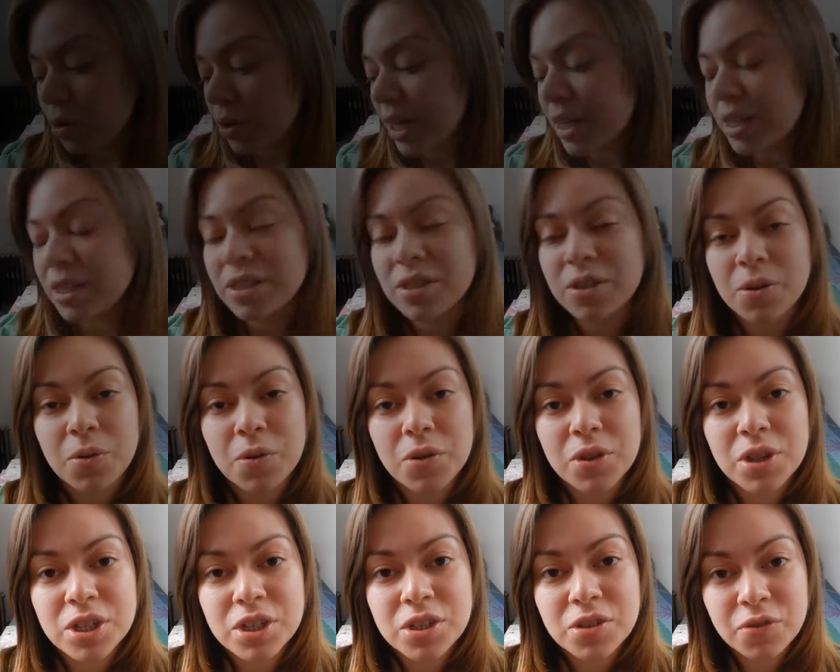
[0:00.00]
Okay, so
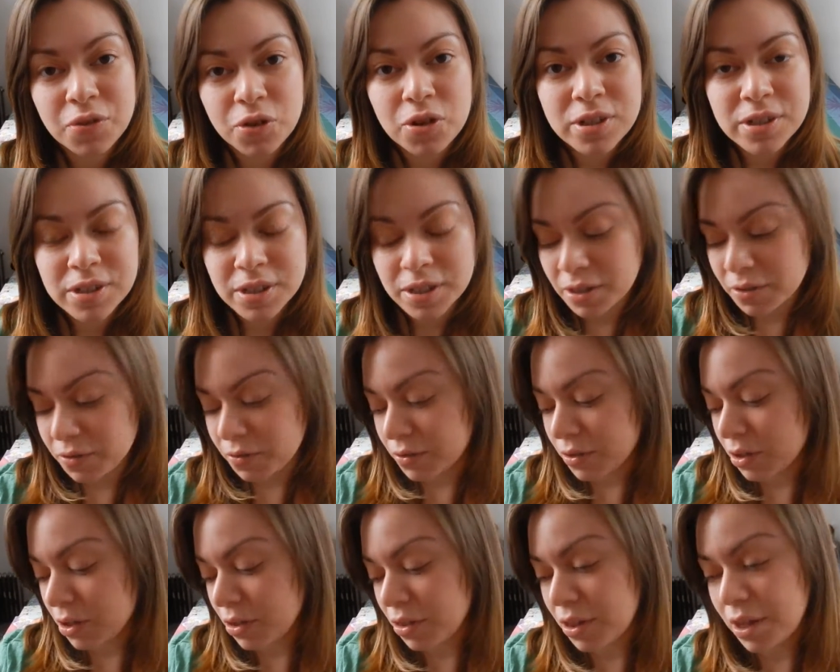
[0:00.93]
this first
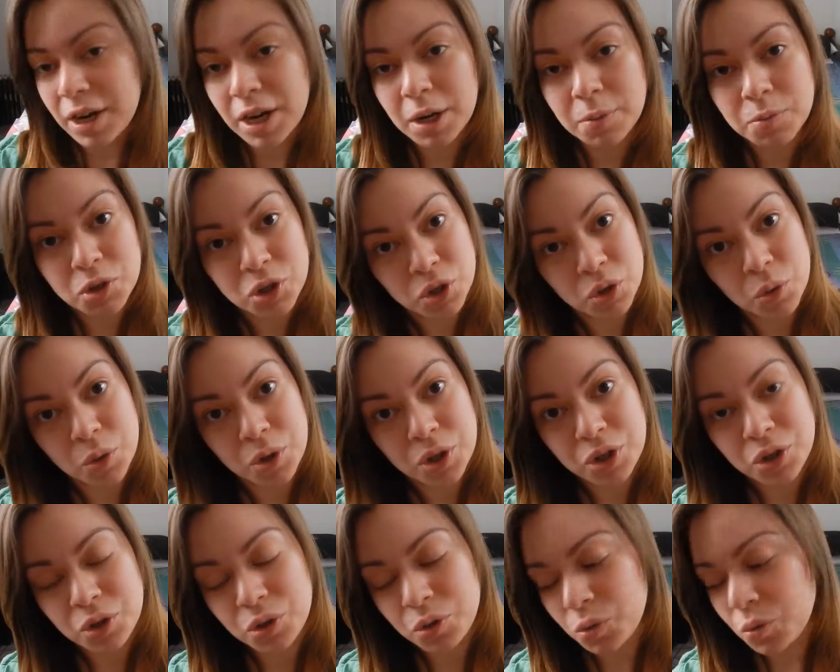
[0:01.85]
gift that I'm
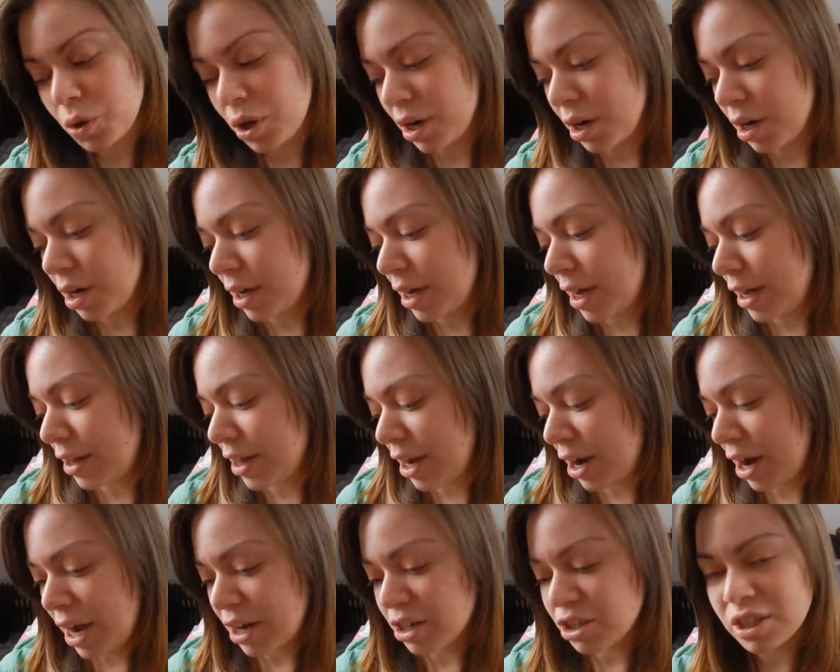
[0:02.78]
showing you,
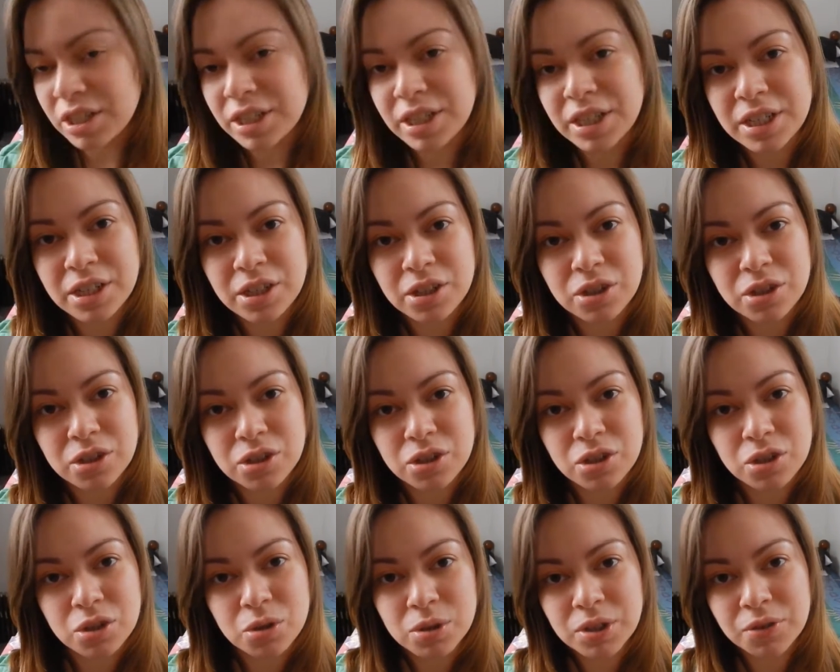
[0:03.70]
they're actually
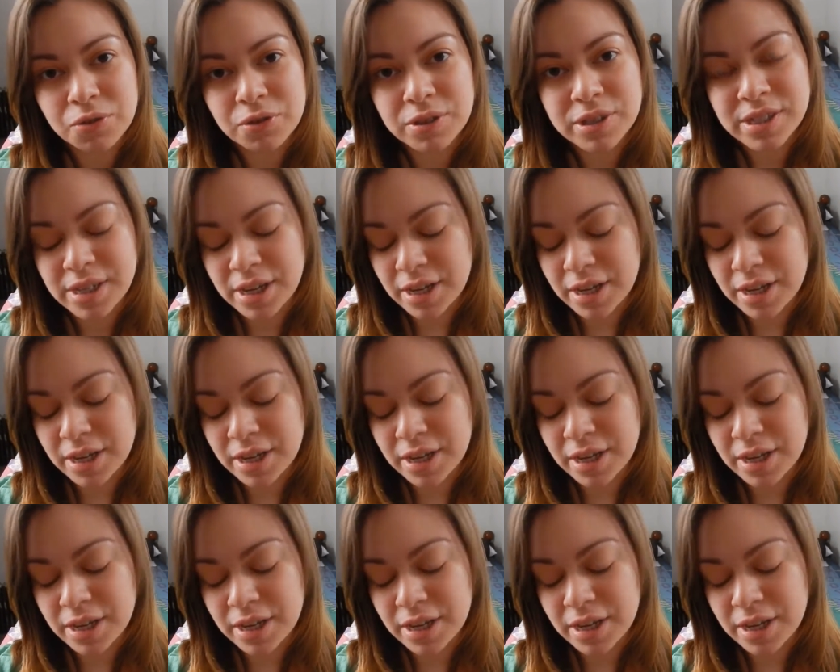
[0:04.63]
two different